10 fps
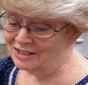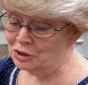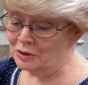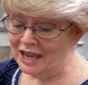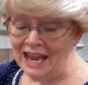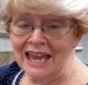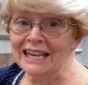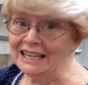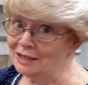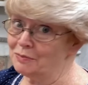you can't
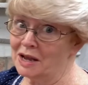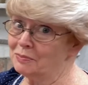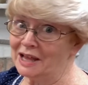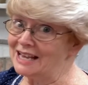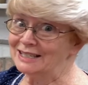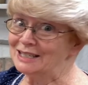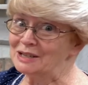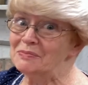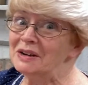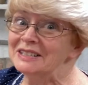eat my
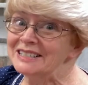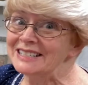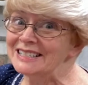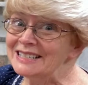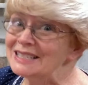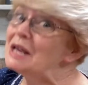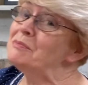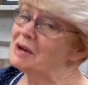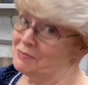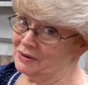plastic buttons.
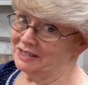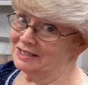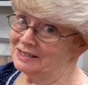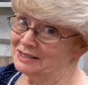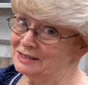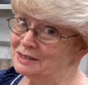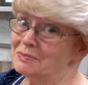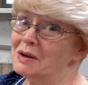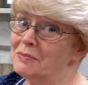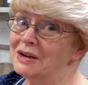My buttons,
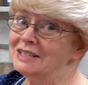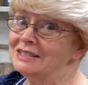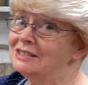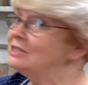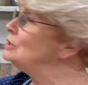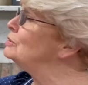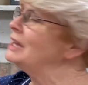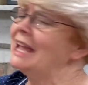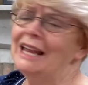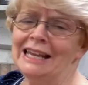you
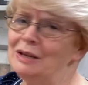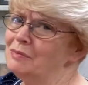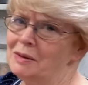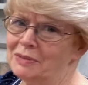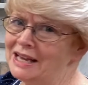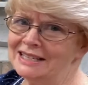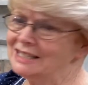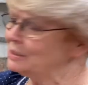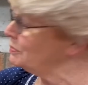can't eat my plastic